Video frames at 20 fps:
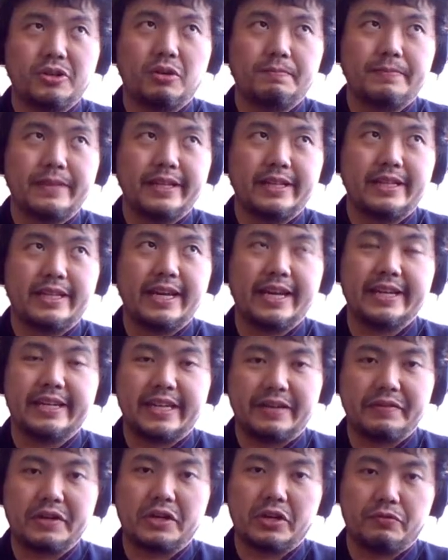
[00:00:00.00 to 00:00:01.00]
hope that they
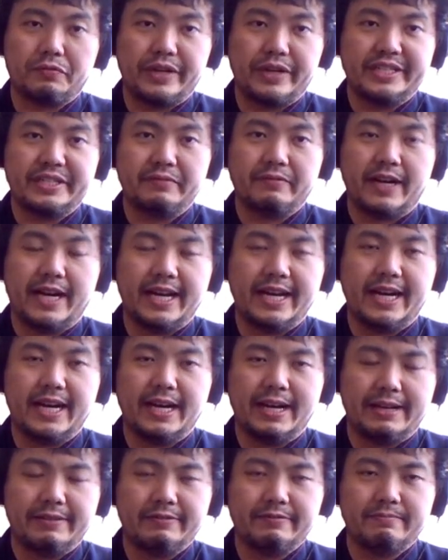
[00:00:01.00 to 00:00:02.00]
give a good reason
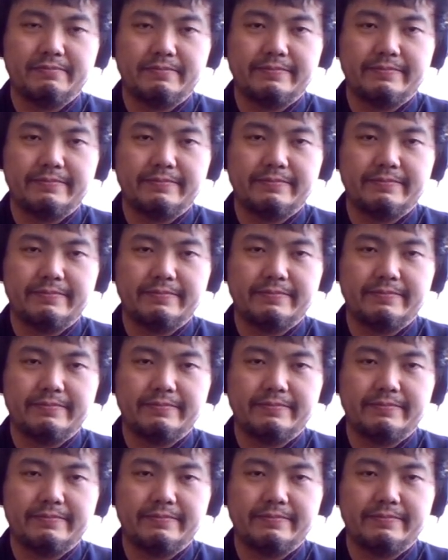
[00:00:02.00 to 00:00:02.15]
why